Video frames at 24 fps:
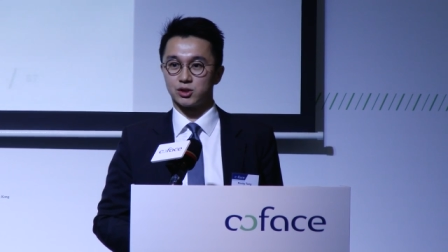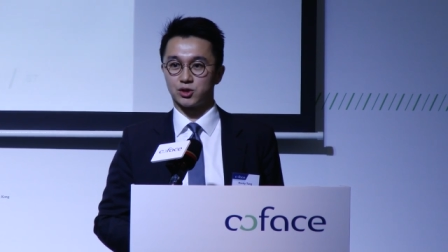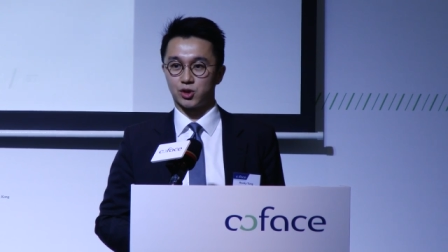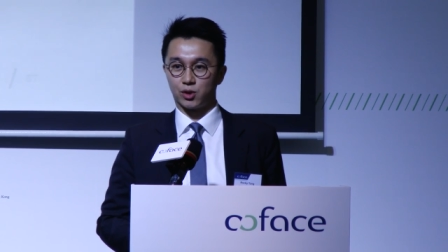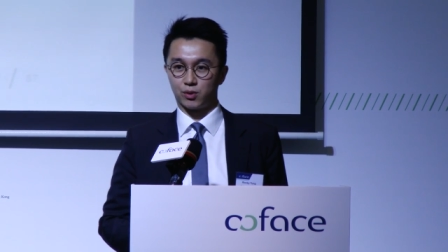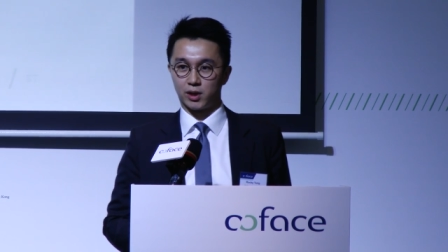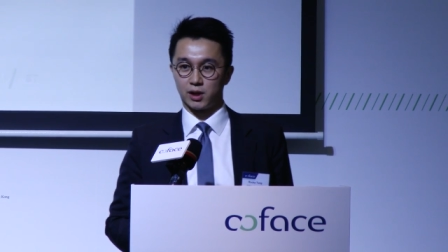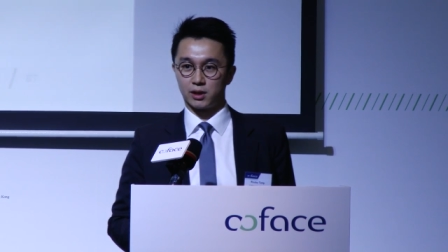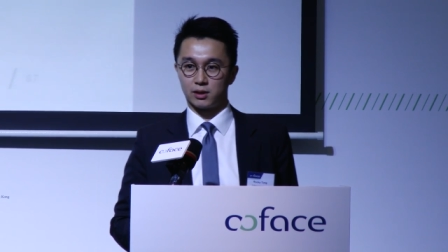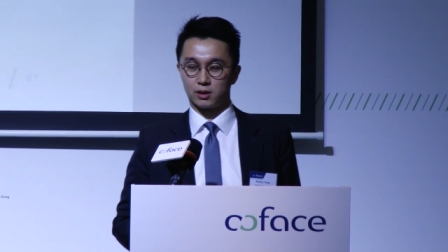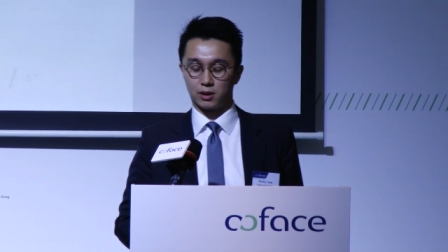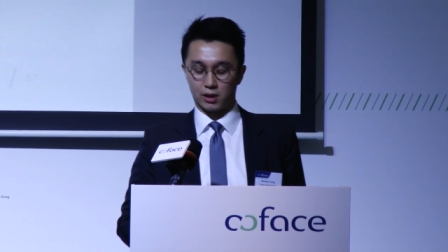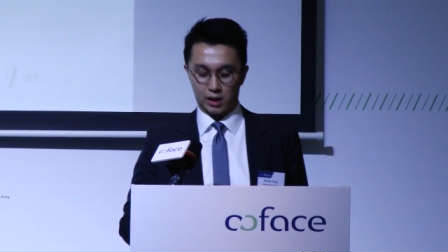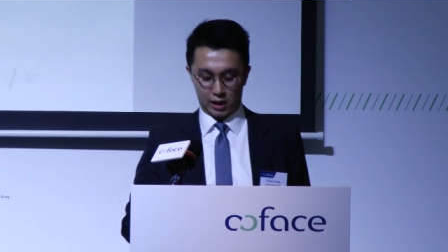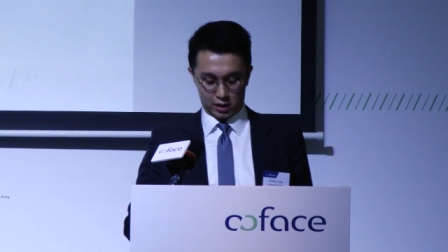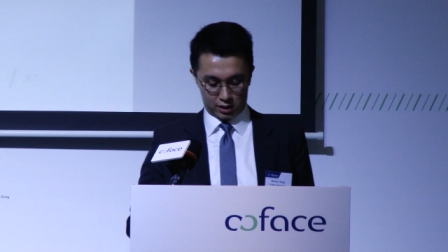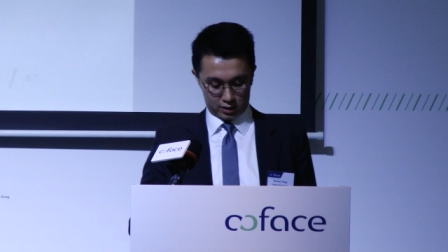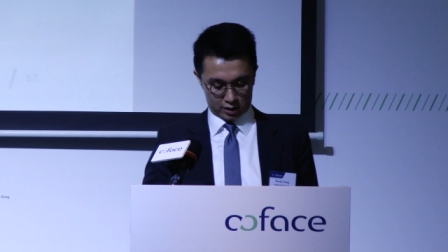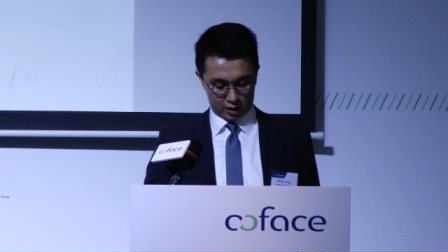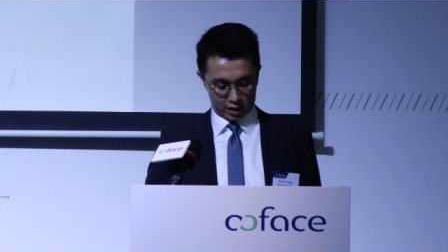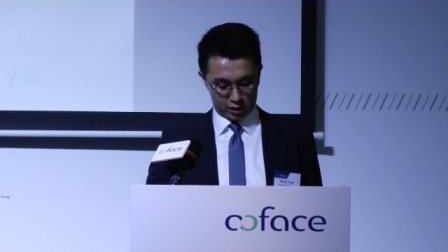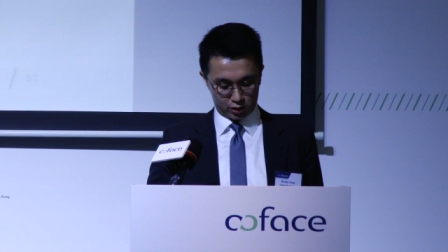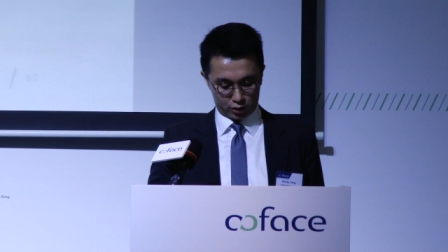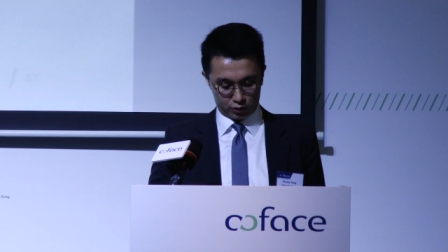showing
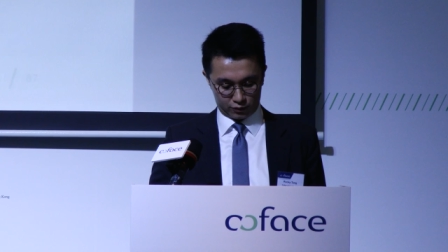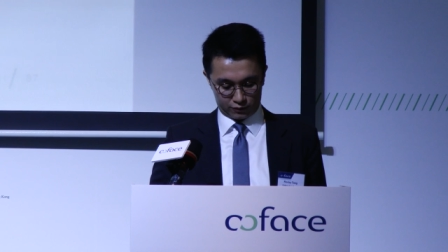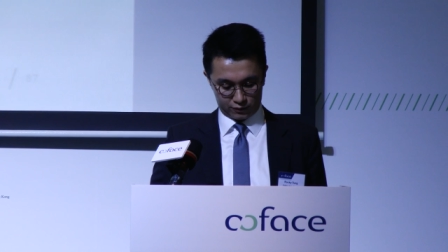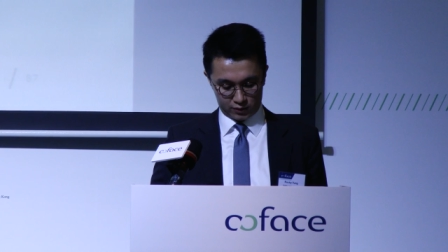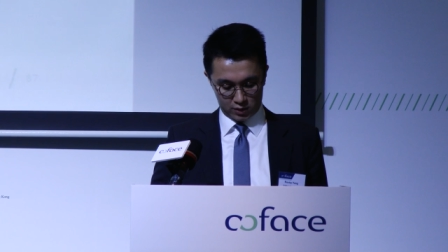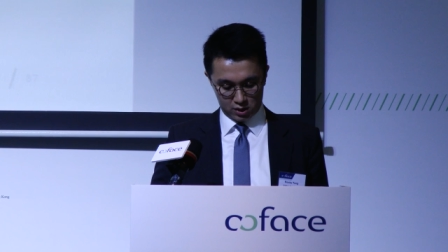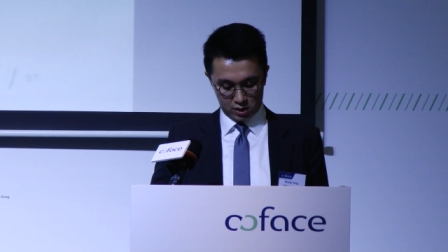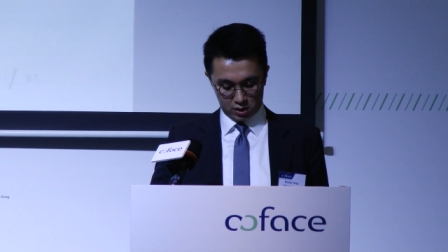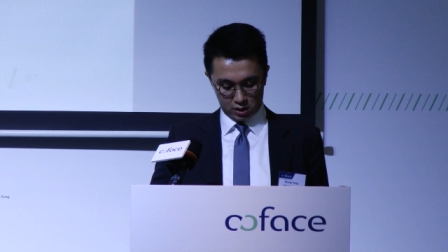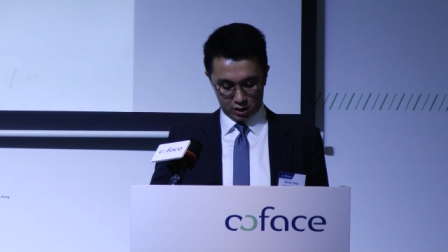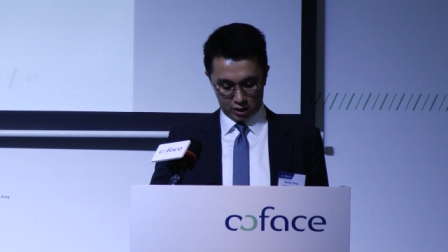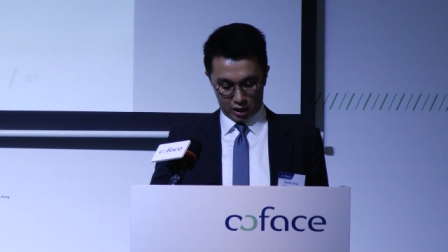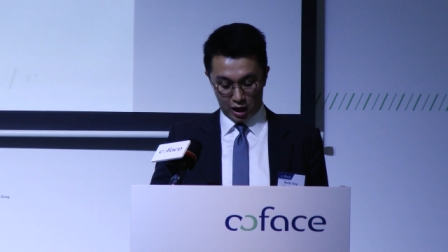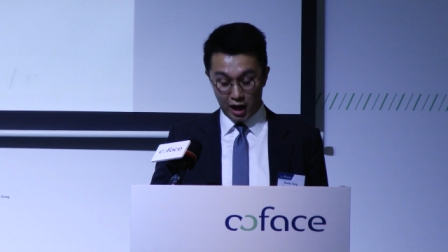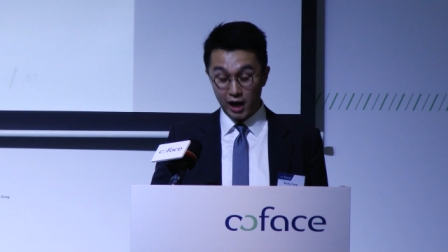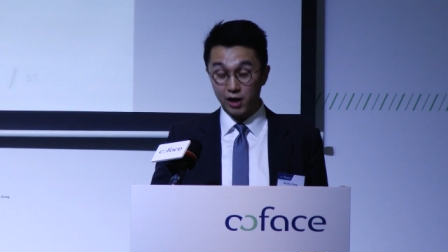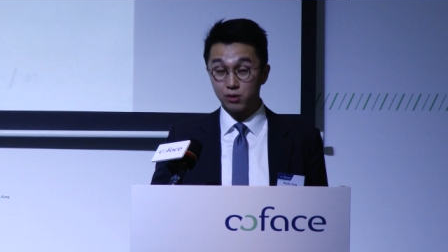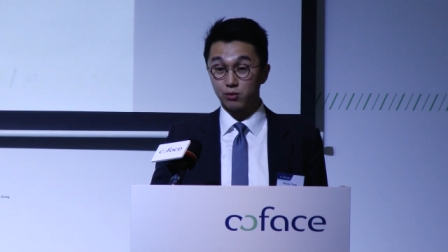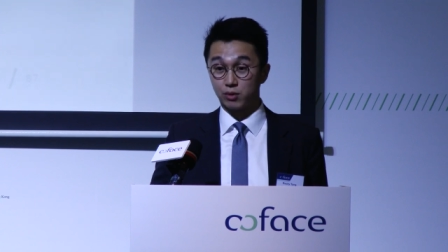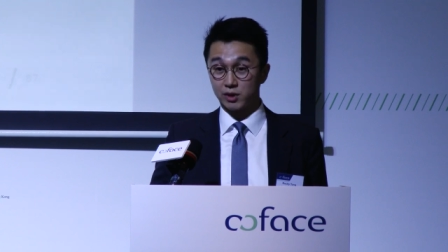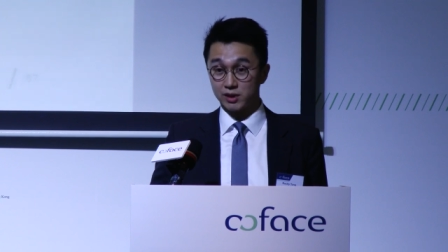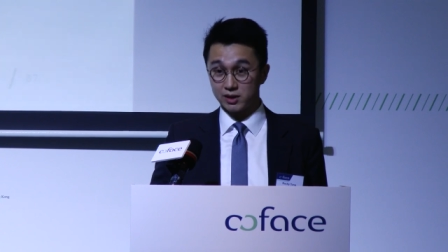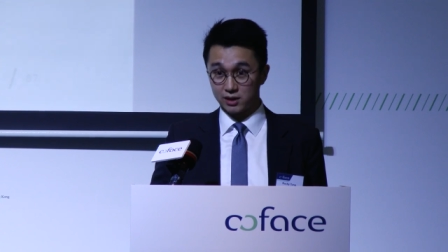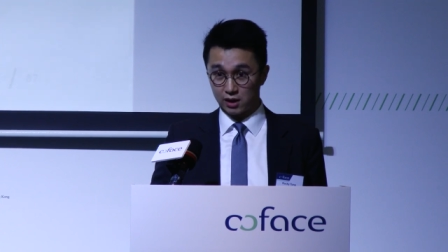uh, kind of a high
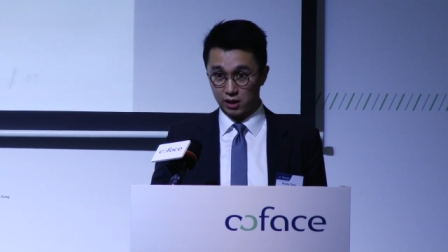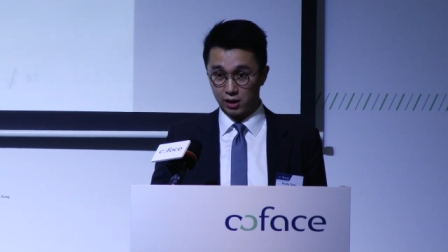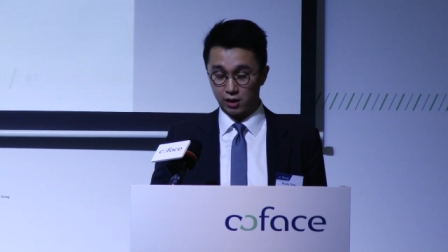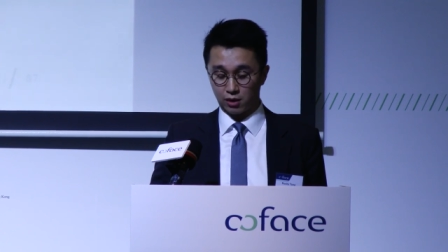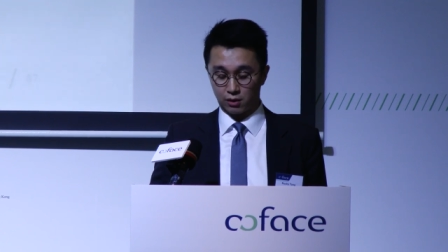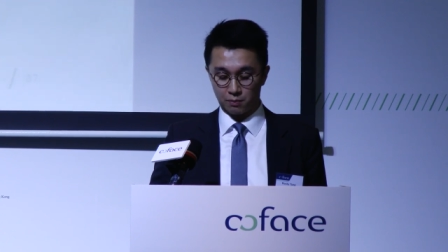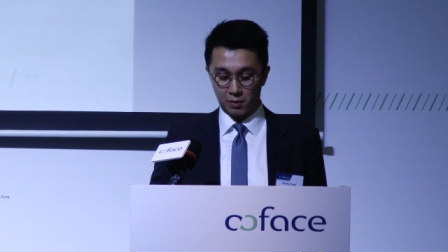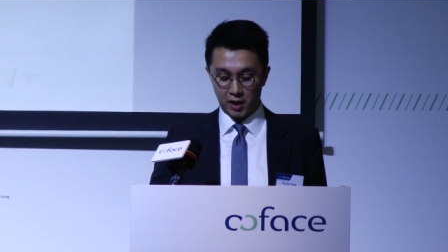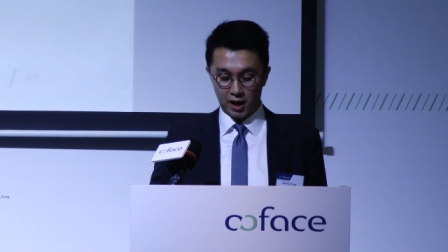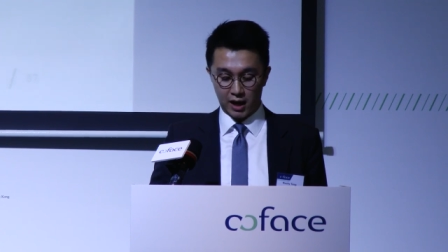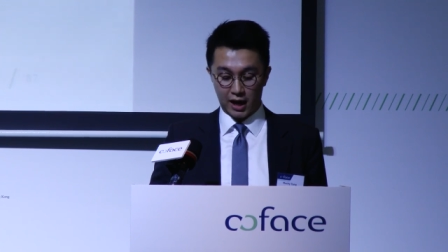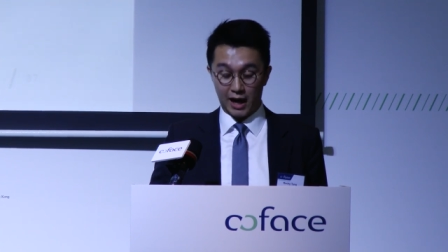risk here.